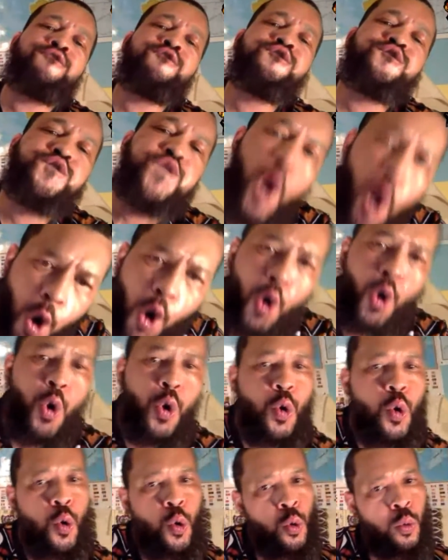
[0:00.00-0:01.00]

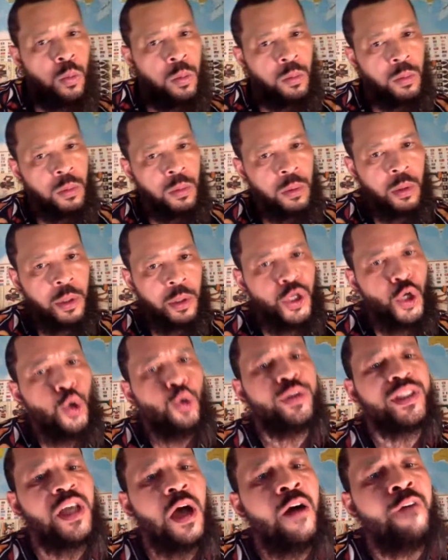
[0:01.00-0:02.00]
Fool,
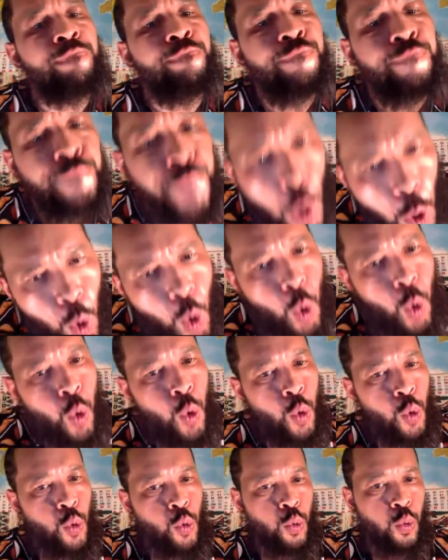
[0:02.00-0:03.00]
you's a
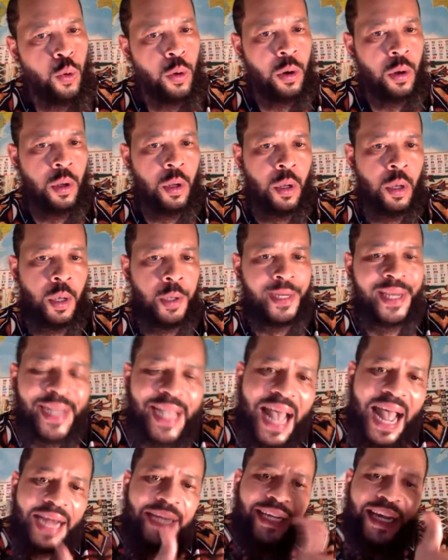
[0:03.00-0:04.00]
fool. The
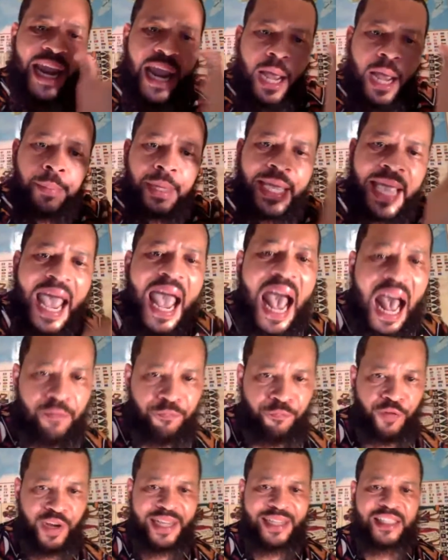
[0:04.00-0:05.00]
goddamn
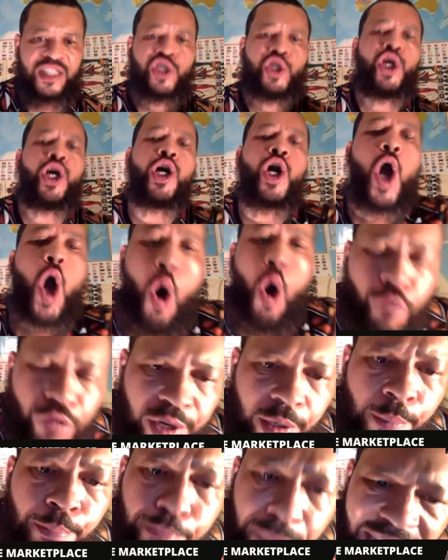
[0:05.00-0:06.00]
Catholics took over
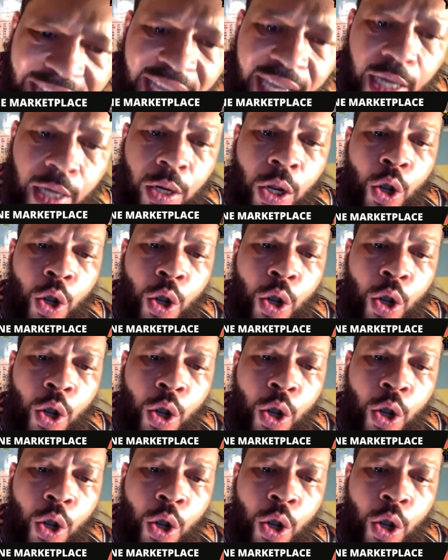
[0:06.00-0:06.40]
the